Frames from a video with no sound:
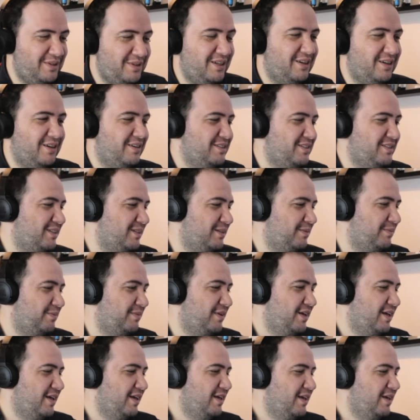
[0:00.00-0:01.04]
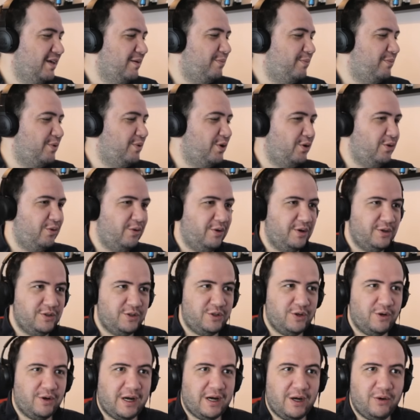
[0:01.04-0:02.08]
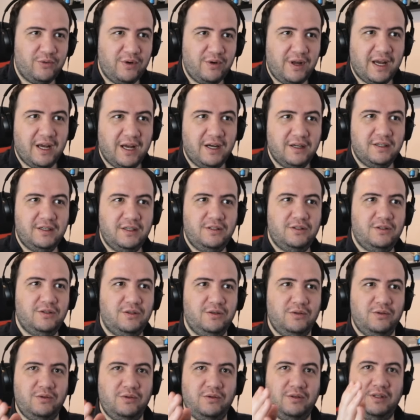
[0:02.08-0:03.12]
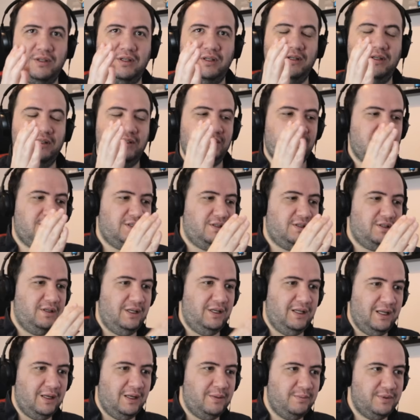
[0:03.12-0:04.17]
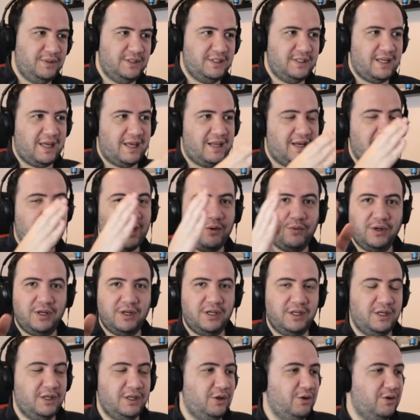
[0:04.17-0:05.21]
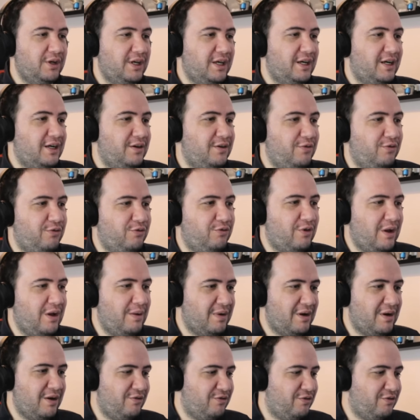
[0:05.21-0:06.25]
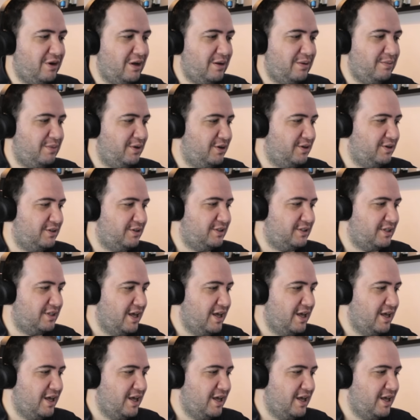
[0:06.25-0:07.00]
awesome, bro. So I reacted to the glimpse, and now we're gonna look at it frame by frame because,